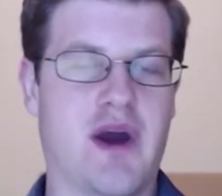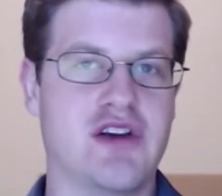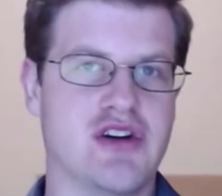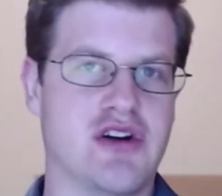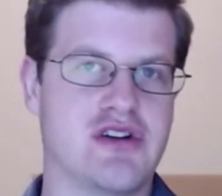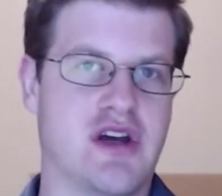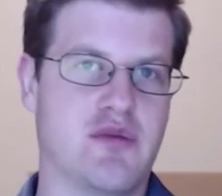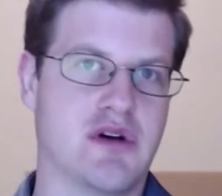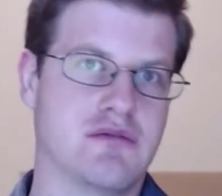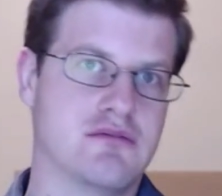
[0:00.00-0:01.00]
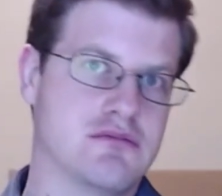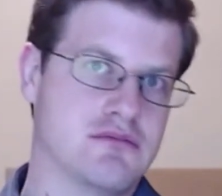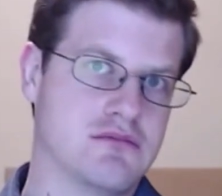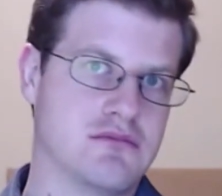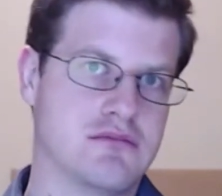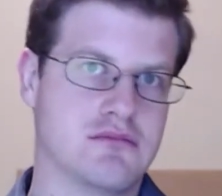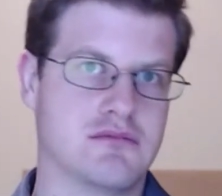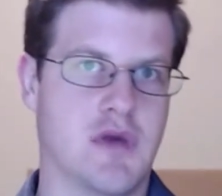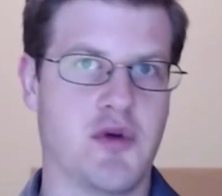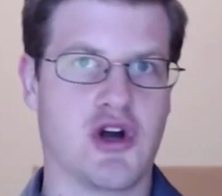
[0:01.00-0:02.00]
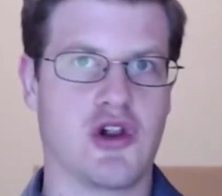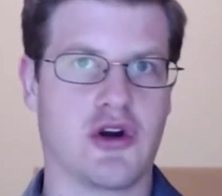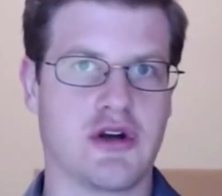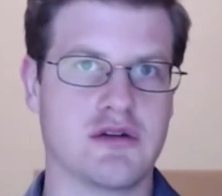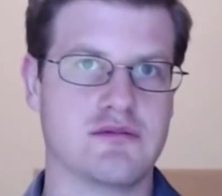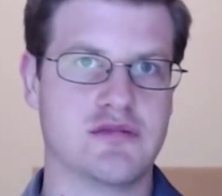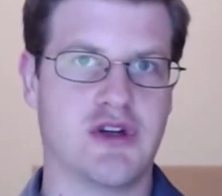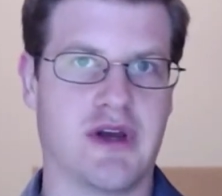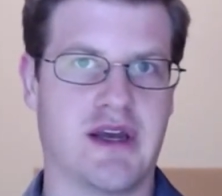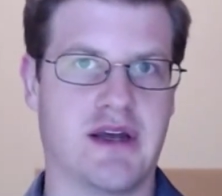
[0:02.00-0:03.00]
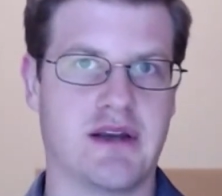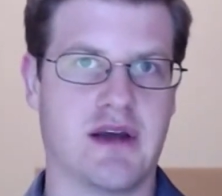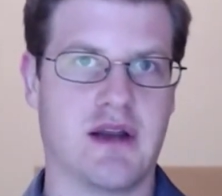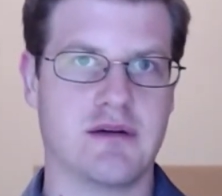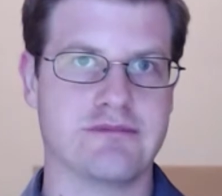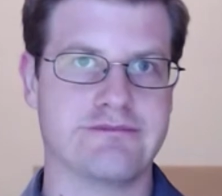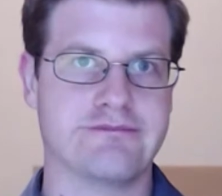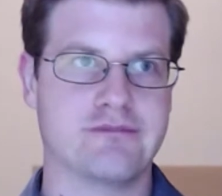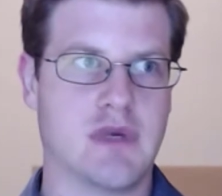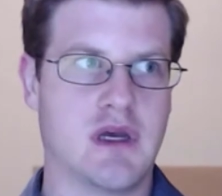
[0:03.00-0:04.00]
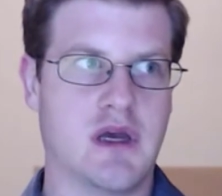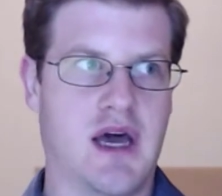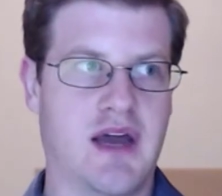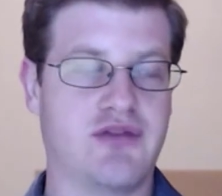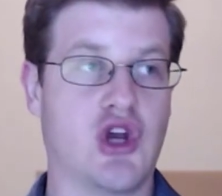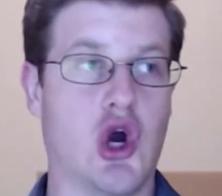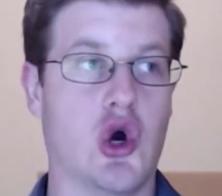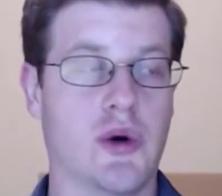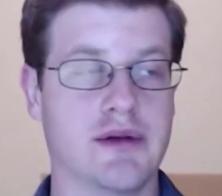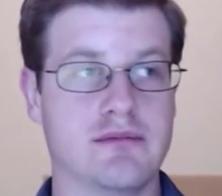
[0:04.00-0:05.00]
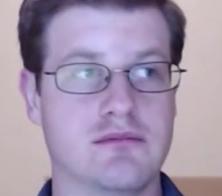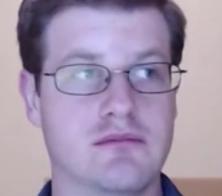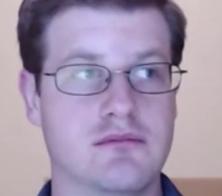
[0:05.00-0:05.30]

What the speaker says: church, I'm a clerk, so I kind of have to go and